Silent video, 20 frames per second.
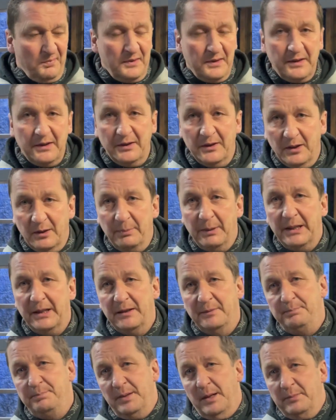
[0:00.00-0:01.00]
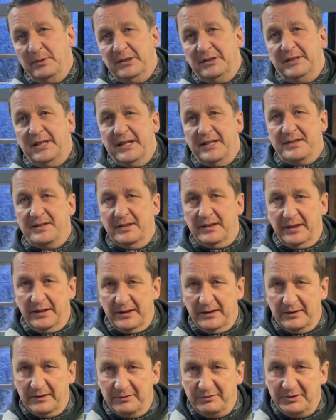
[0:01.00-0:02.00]
but it probably takes
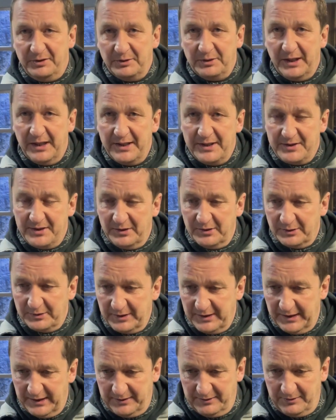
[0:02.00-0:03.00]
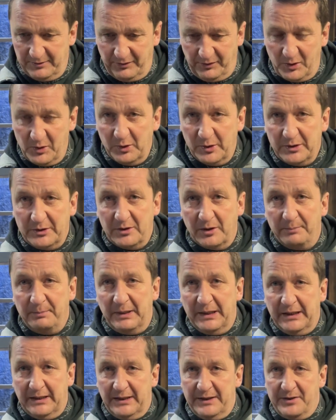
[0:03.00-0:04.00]
another few days, to get through it
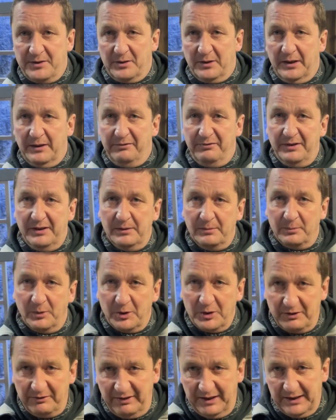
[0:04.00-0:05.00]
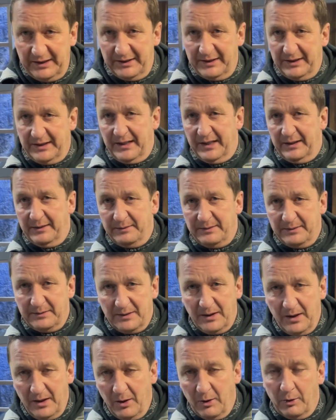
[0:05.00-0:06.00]
completely, so I feel motivated again.
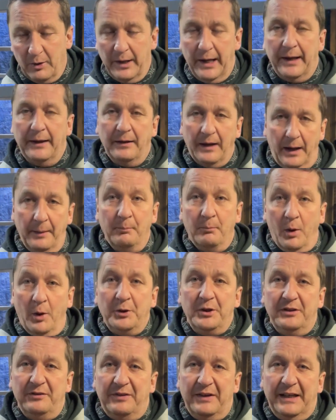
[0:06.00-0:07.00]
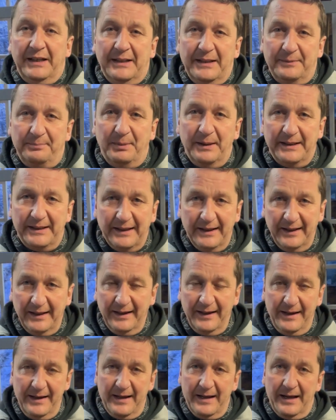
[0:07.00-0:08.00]
Or I'm motivated, but
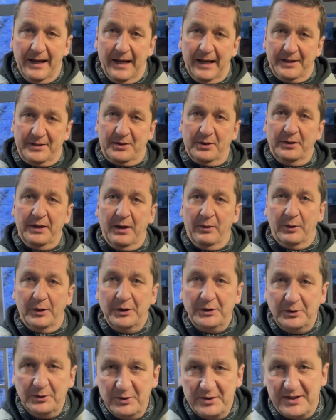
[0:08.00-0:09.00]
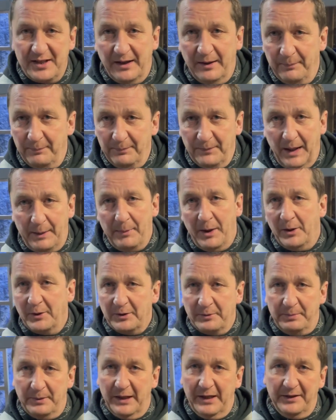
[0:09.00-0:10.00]
as soon as I want to do something, I'm out
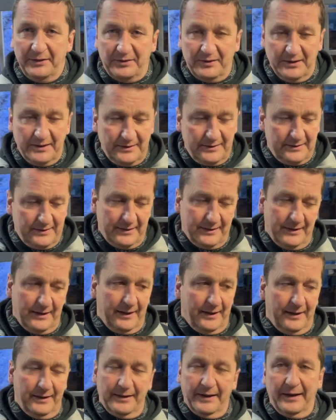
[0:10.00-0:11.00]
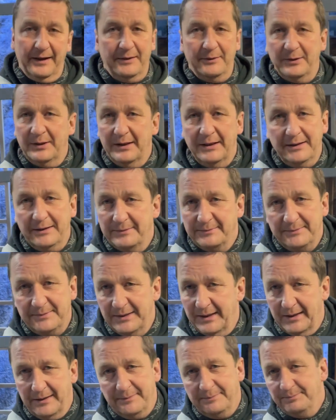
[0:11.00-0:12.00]
of breath, and I really,
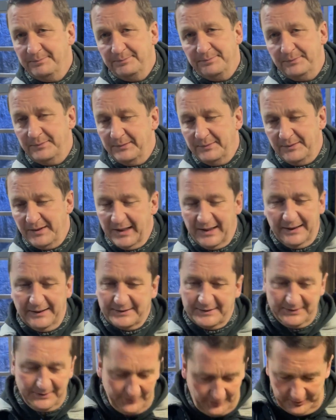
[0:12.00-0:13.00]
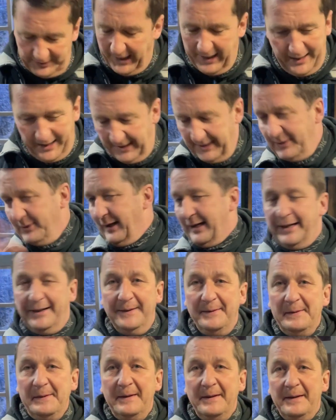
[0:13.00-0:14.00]
yes. Okay, anyway,
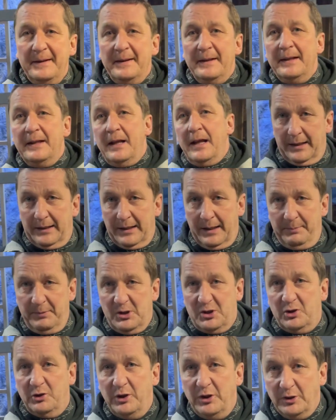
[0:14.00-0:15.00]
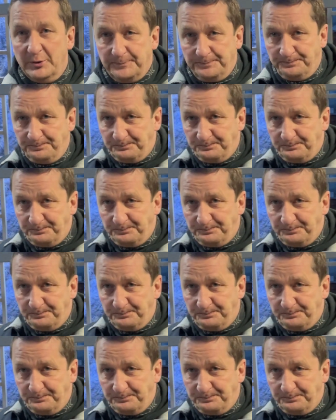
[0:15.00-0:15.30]
let me show you